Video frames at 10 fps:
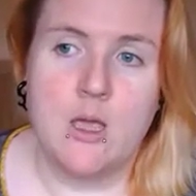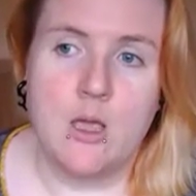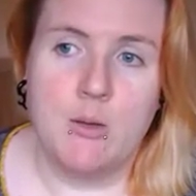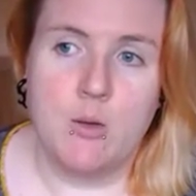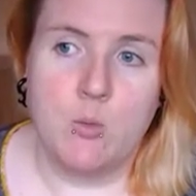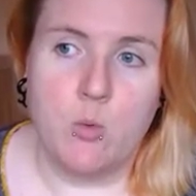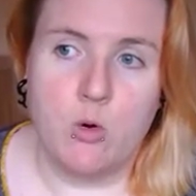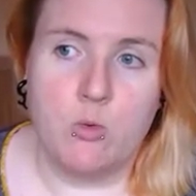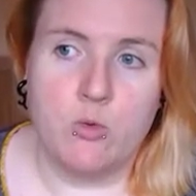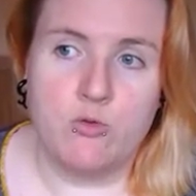What was
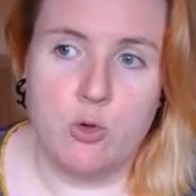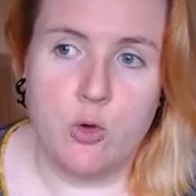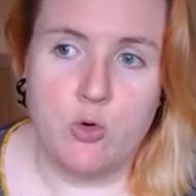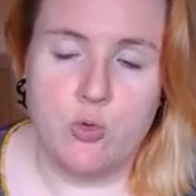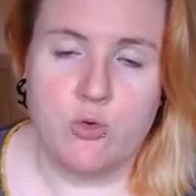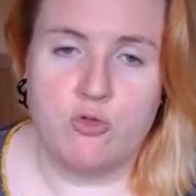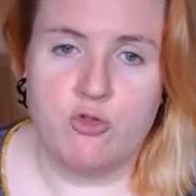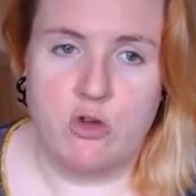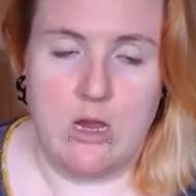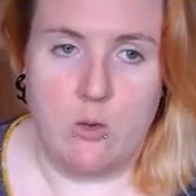not known straight
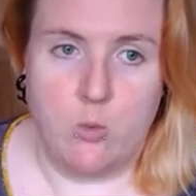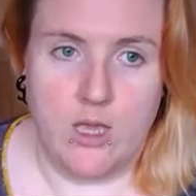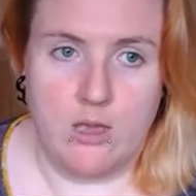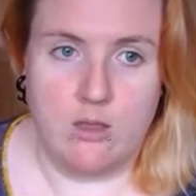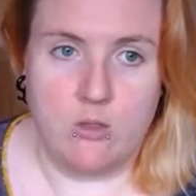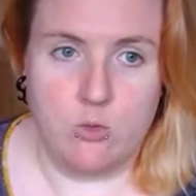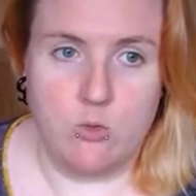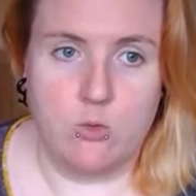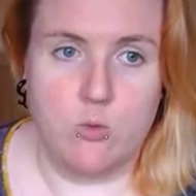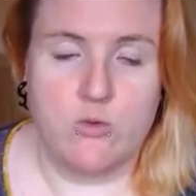away though
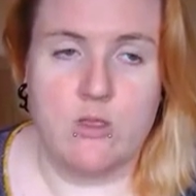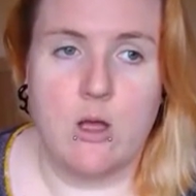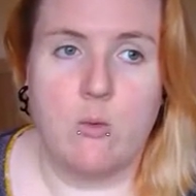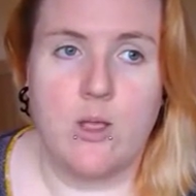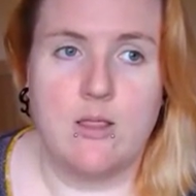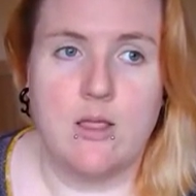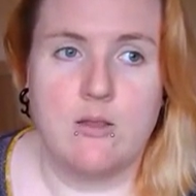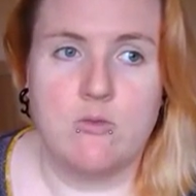was that when this